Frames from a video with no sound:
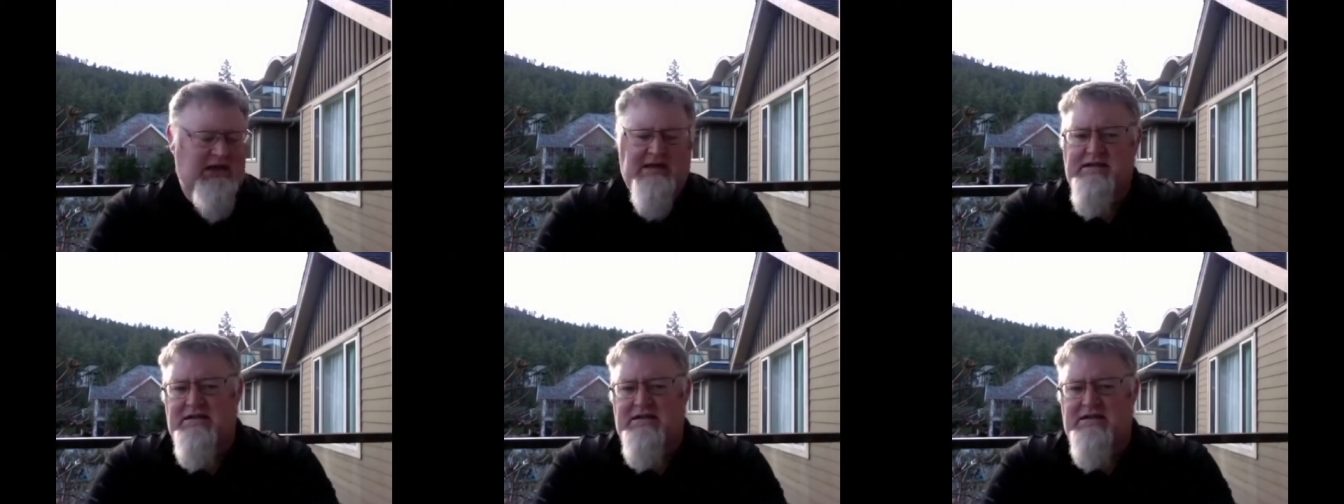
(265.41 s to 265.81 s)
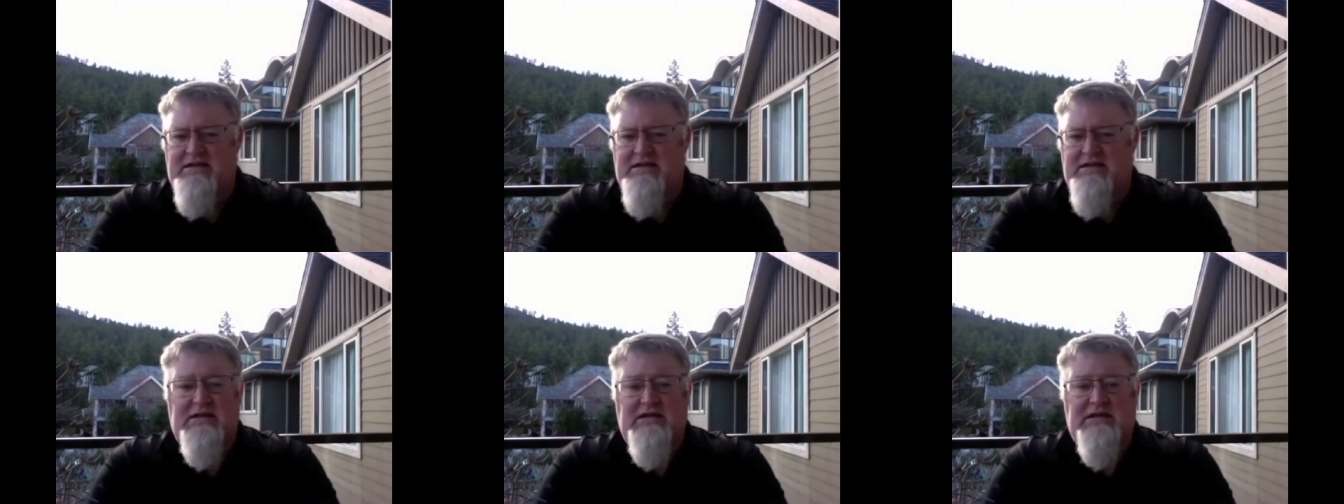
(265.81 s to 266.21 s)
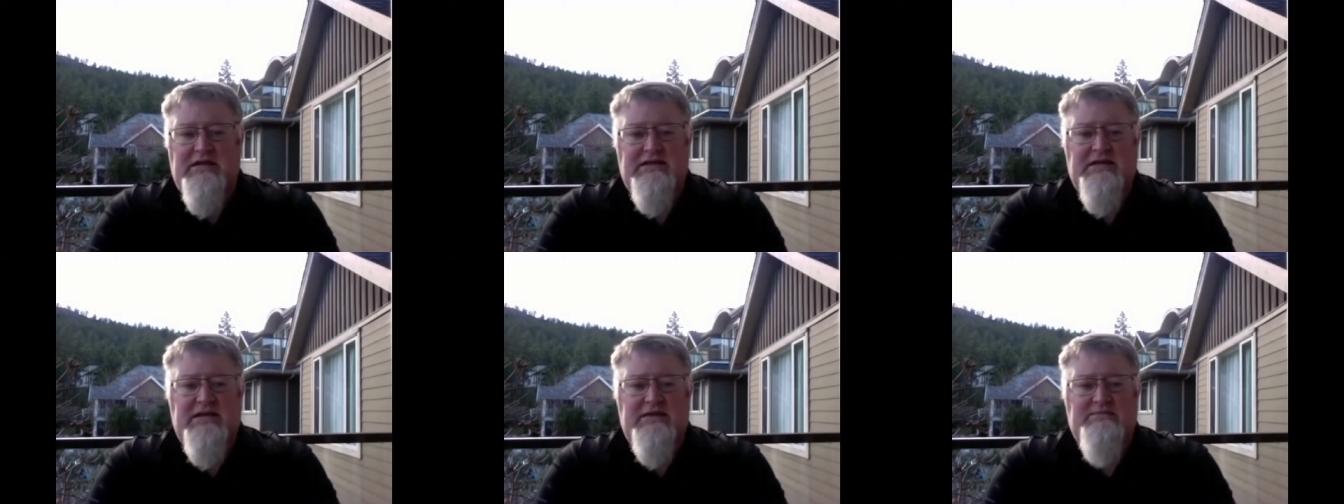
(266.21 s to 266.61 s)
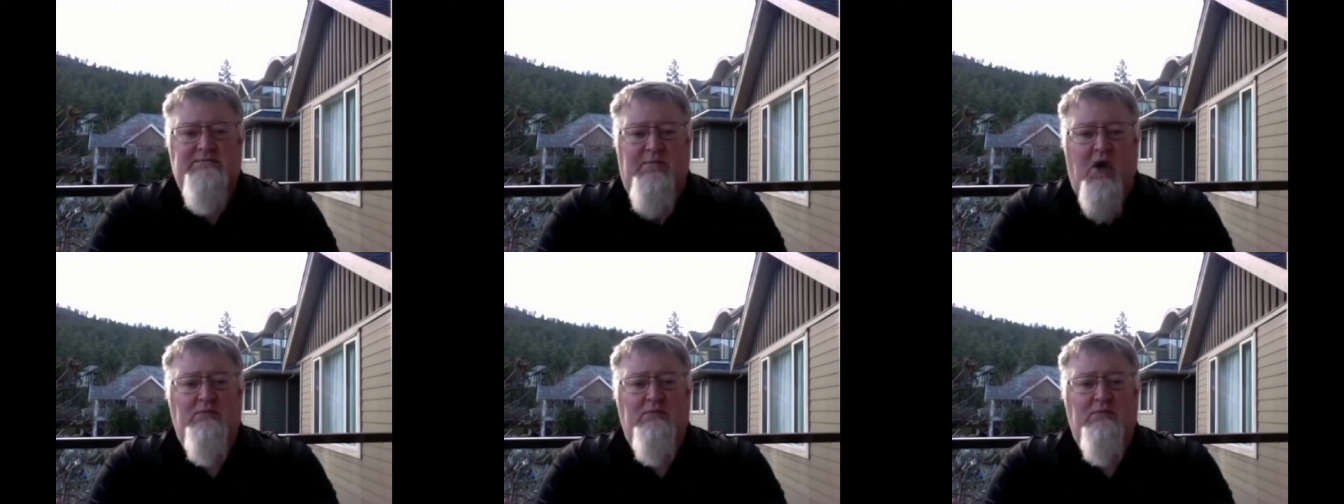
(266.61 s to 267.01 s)
Does it, uh, it, it
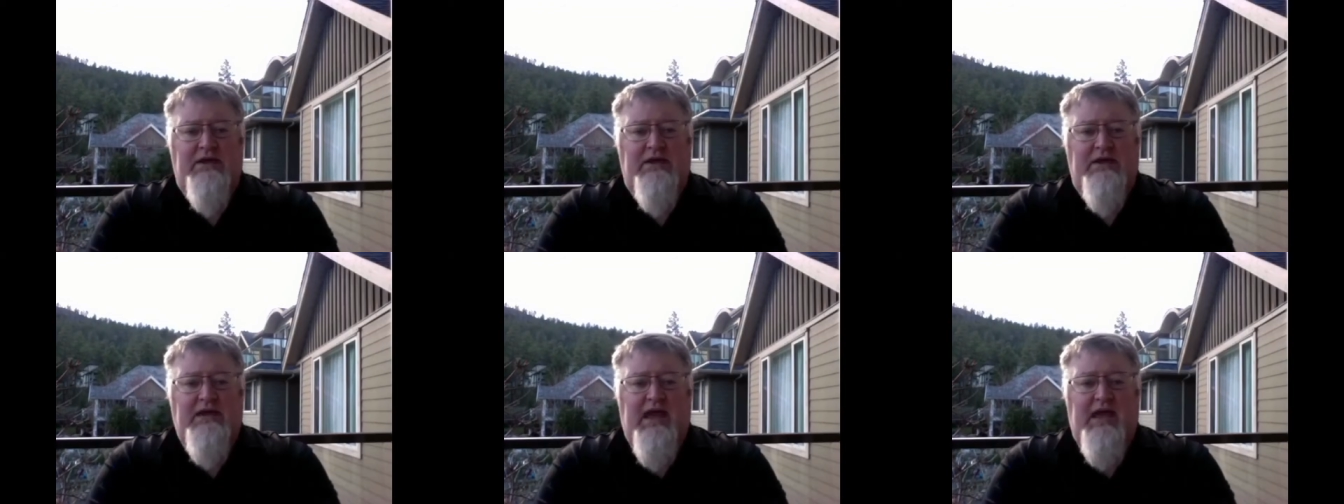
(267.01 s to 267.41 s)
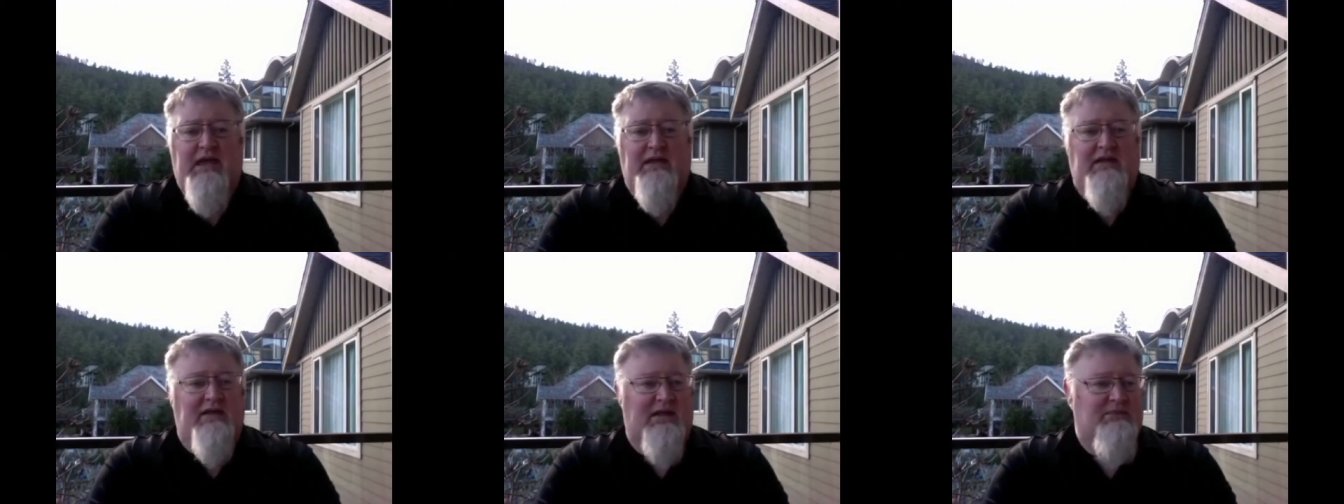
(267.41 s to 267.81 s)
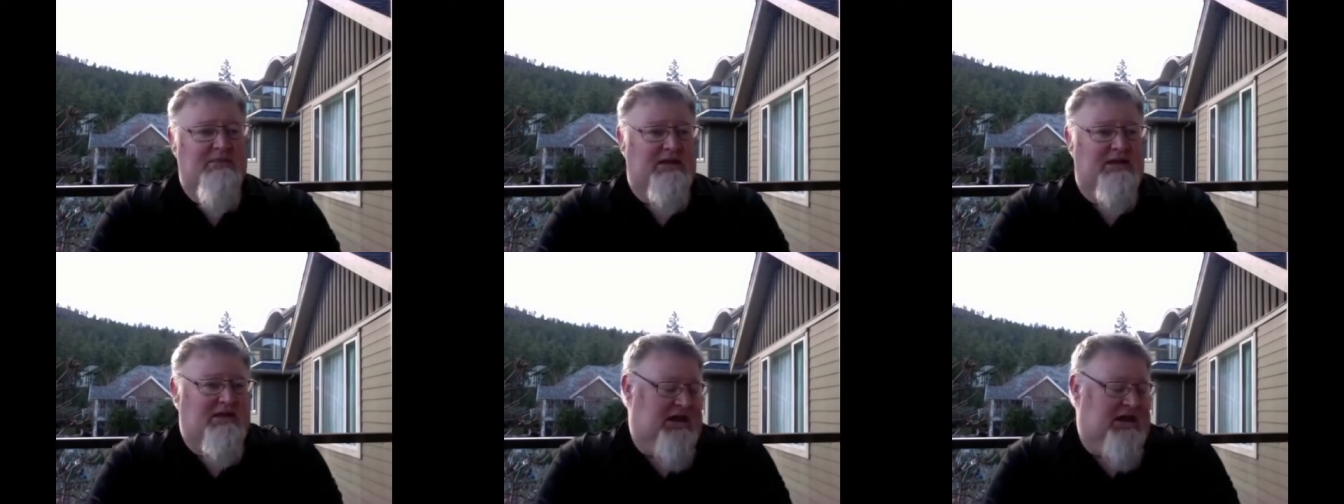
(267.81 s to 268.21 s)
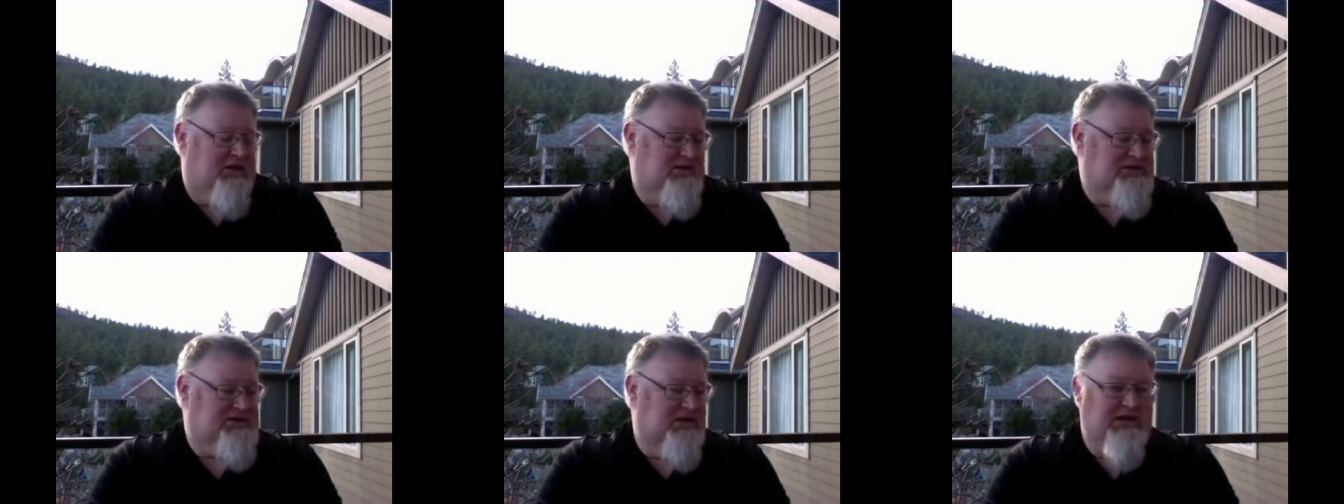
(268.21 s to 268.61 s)
probably Galilee. But
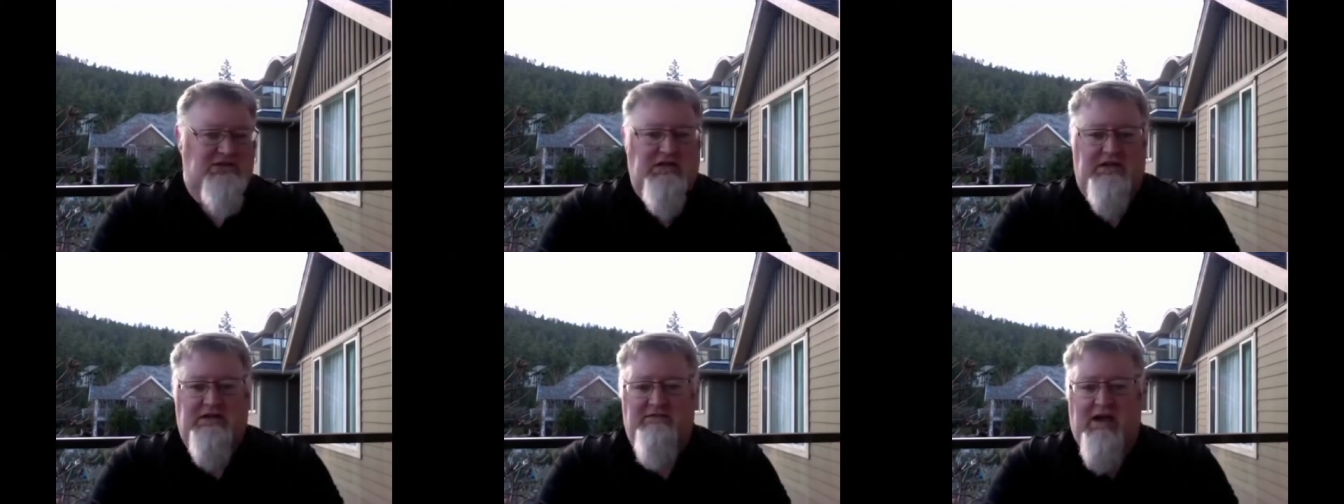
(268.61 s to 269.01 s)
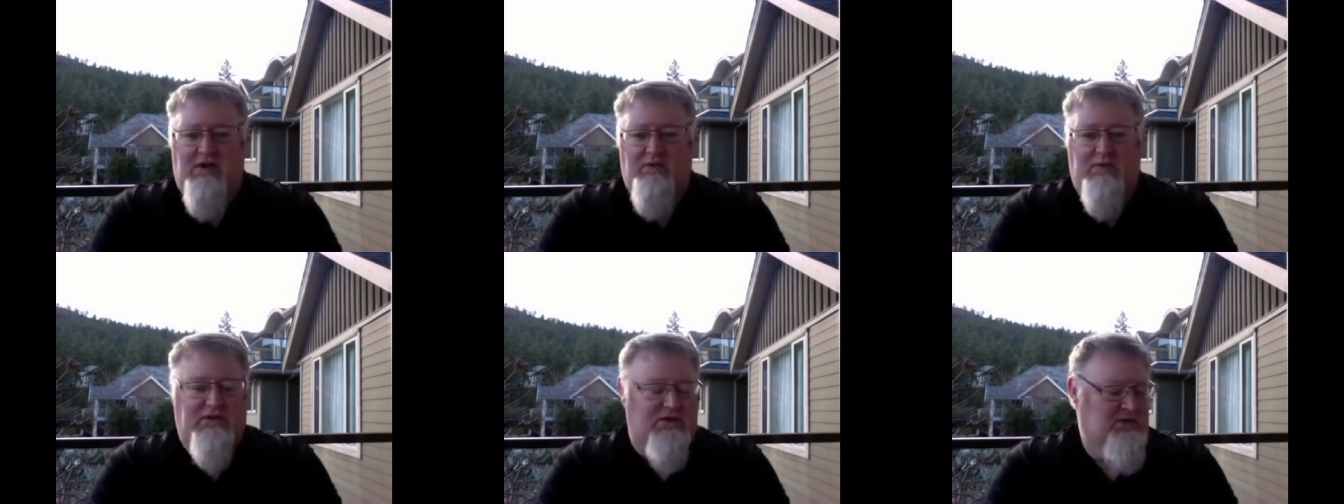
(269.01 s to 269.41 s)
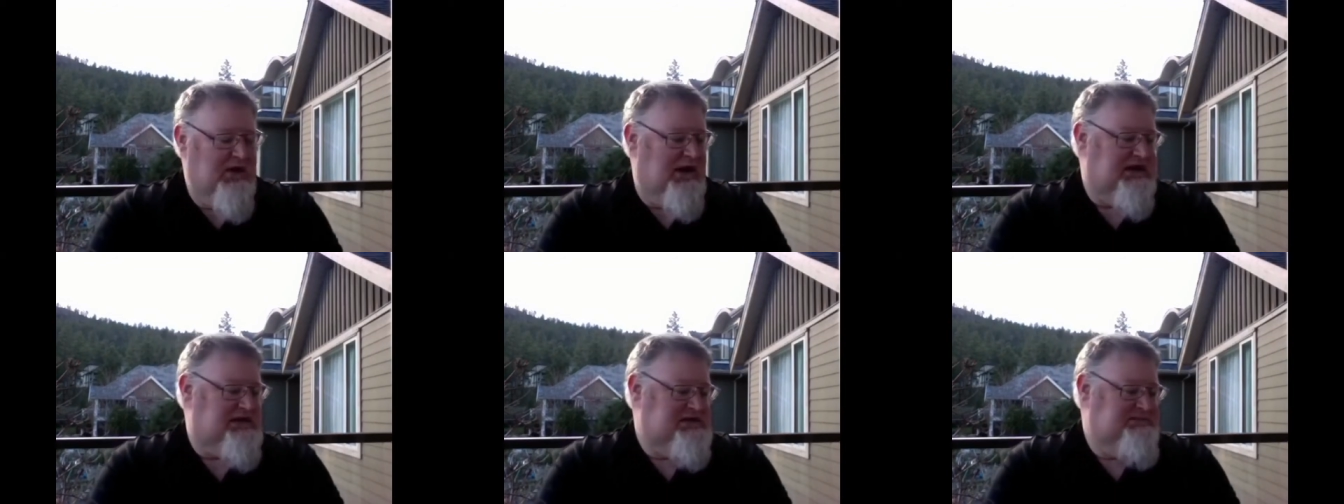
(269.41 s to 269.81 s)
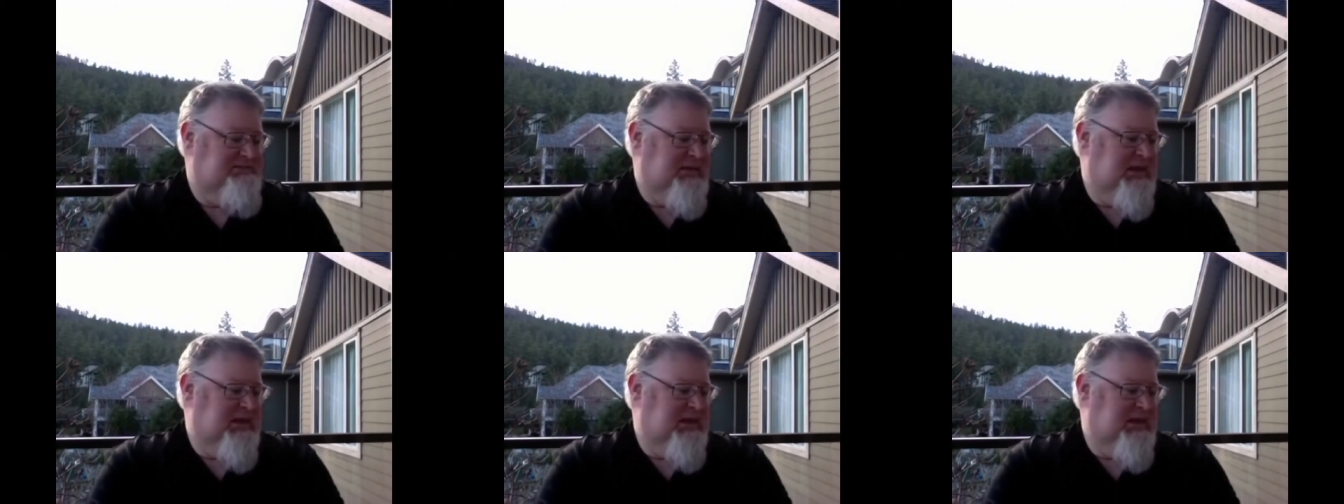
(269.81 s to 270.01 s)
anyways, I'll let, leave that with you guys.